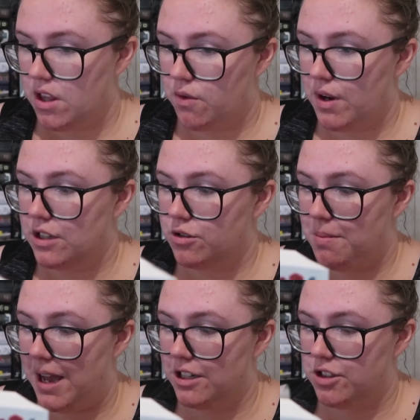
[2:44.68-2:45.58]
300
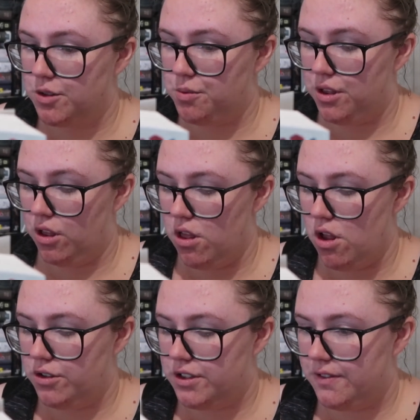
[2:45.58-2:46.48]
pages with
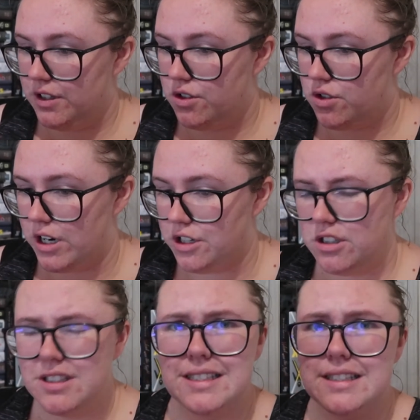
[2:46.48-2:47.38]
lots of
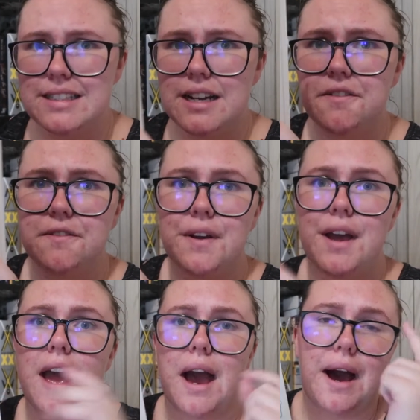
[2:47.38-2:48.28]
illustrations and stuff.
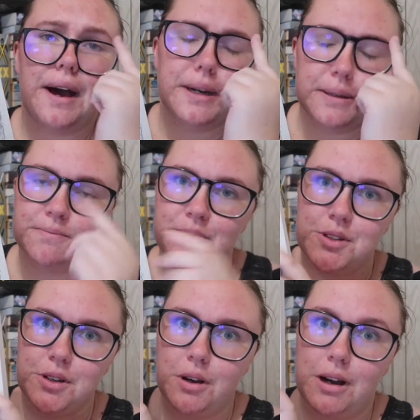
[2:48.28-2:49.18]

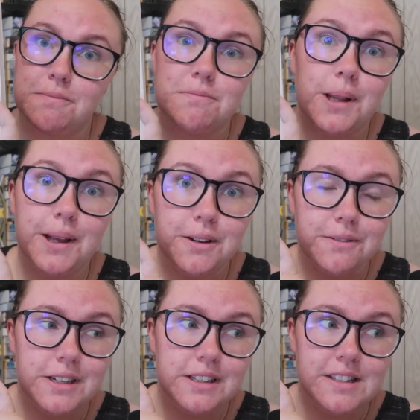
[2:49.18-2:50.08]
So I'm planning on
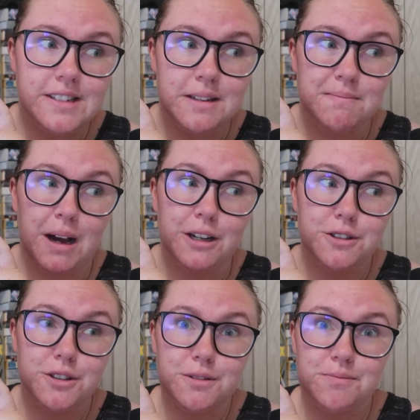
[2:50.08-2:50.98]
reading this in
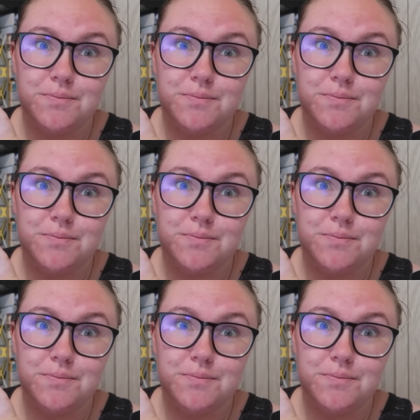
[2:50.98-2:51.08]
March.